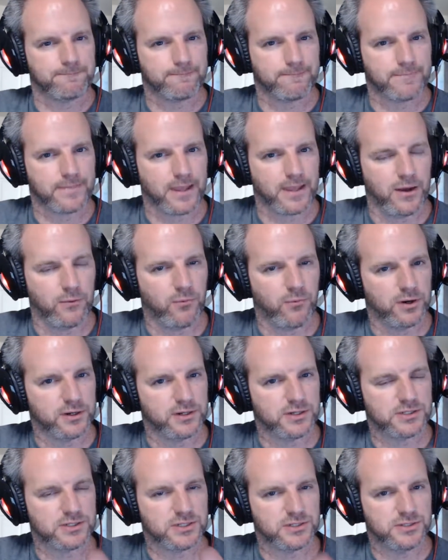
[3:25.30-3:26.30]
I
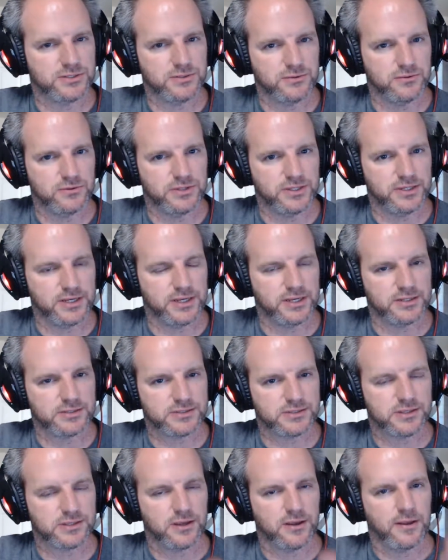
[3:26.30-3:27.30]
wanted to do
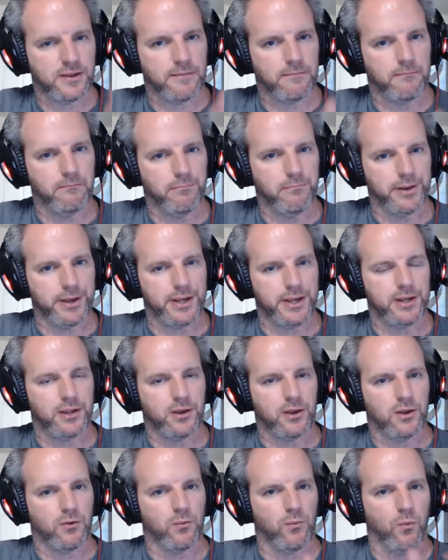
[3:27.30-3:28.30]
this, but
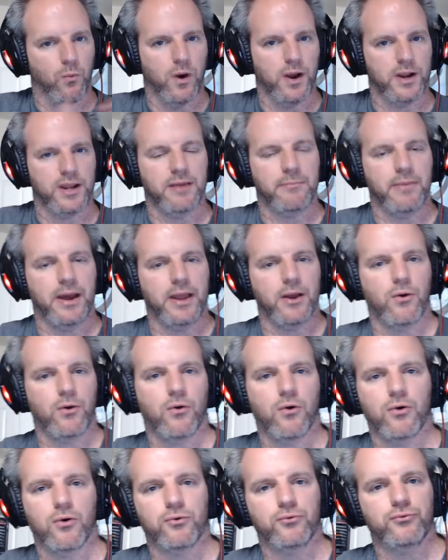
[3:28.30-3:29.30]
what am I
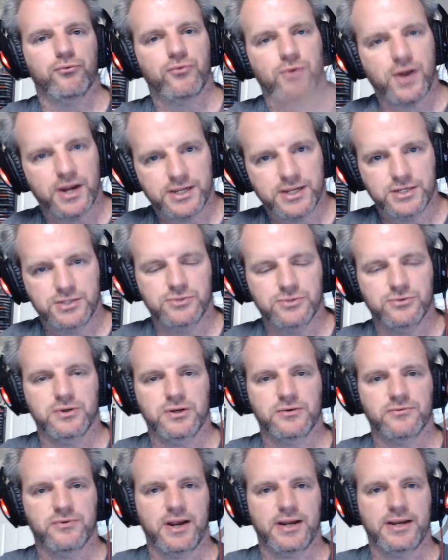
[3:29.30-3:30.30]
already doing
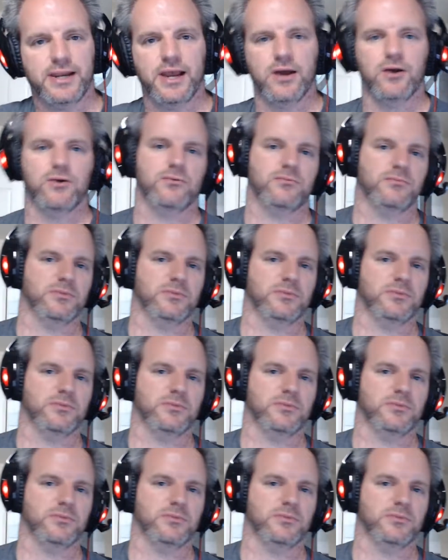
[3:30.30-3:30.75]
right now?